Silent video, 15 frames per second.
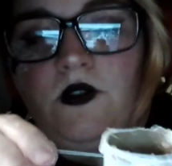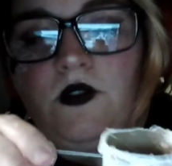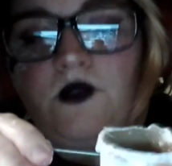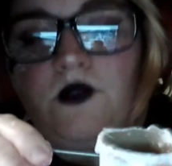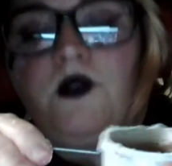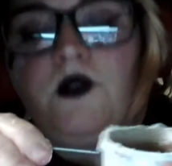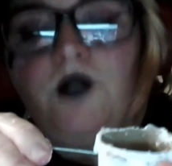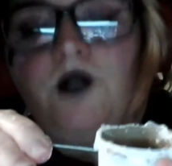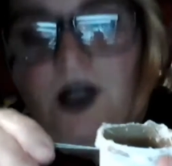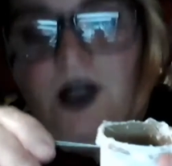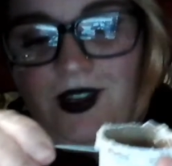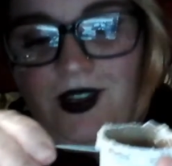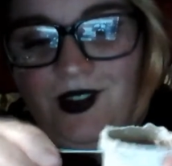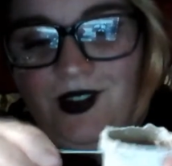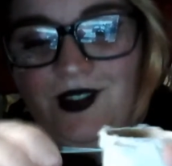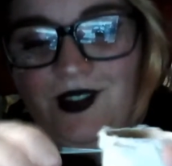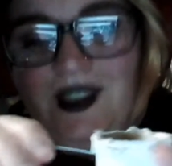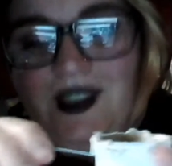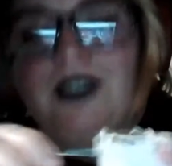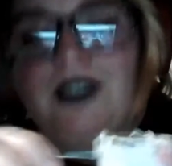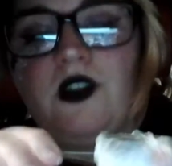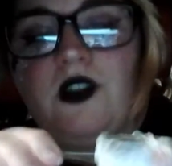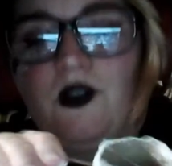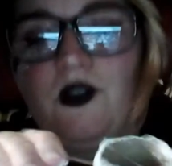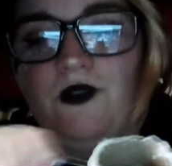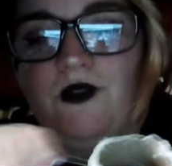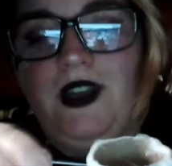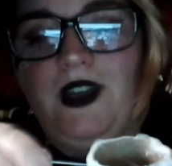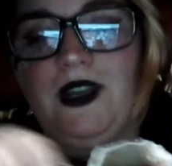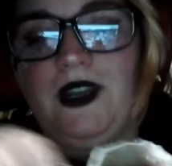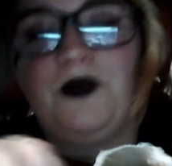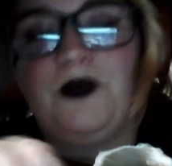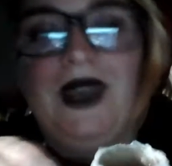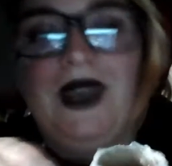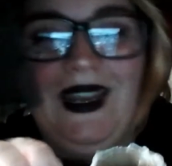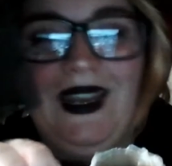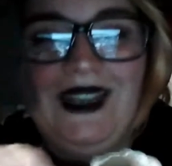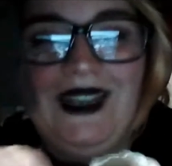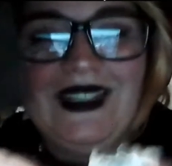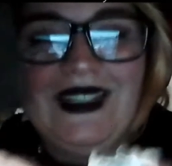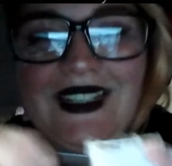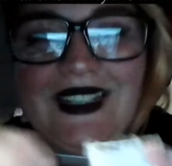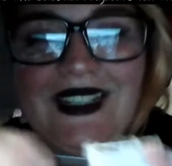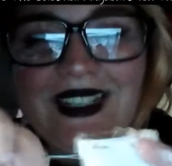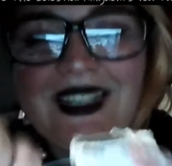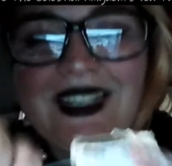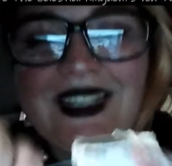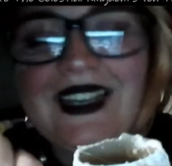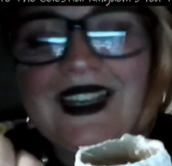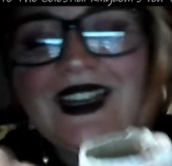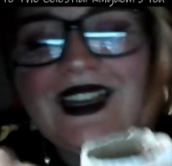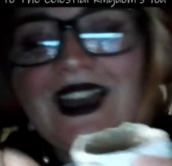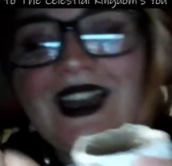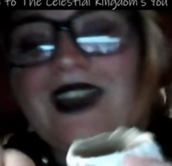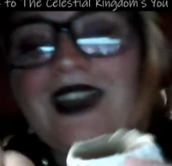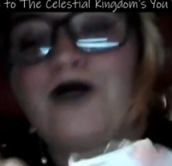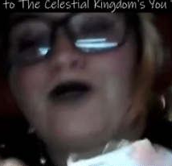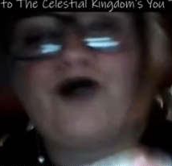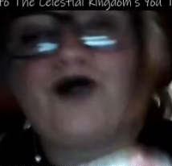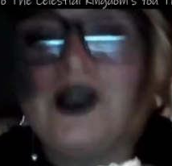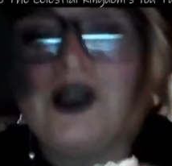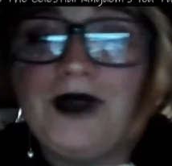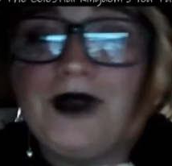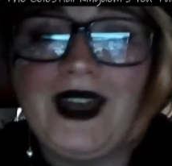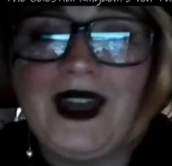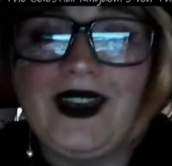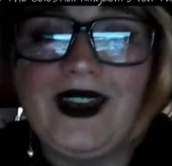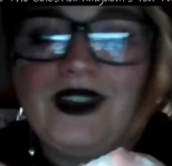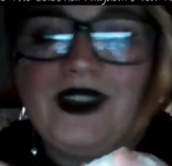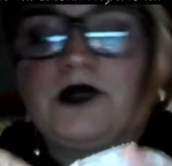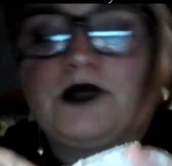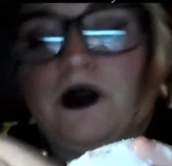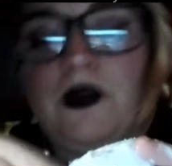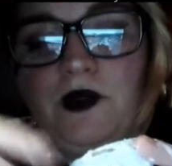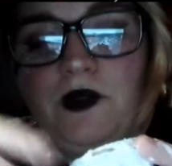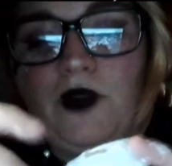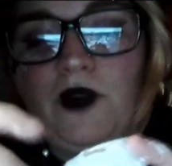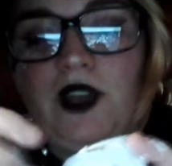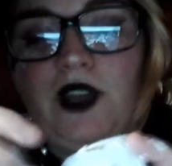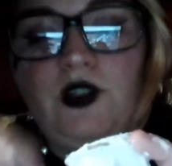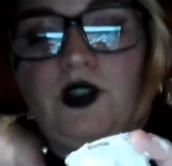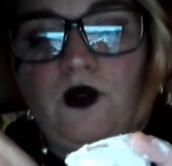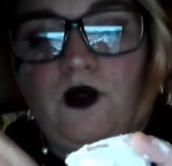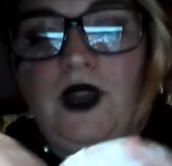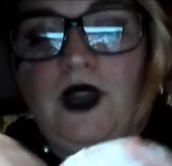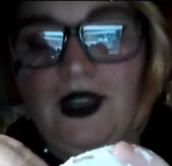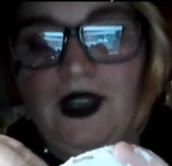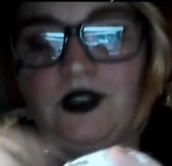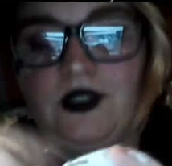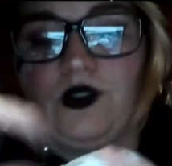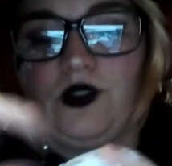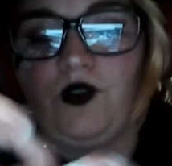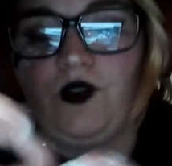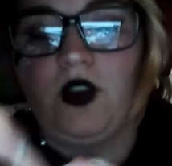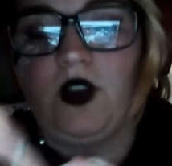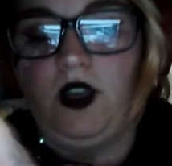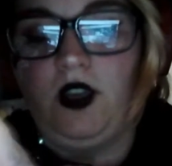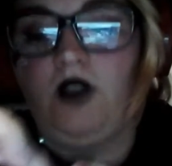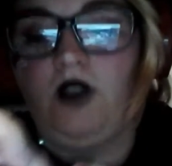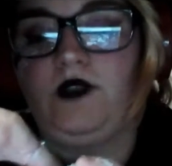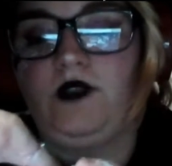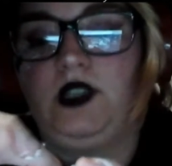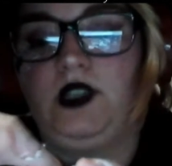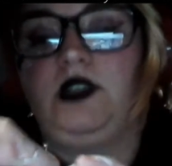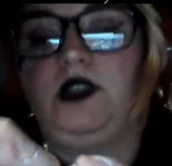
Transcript: through the needle is already a pain. And I'm really bad at it. It's probably why I don't hand sew very often.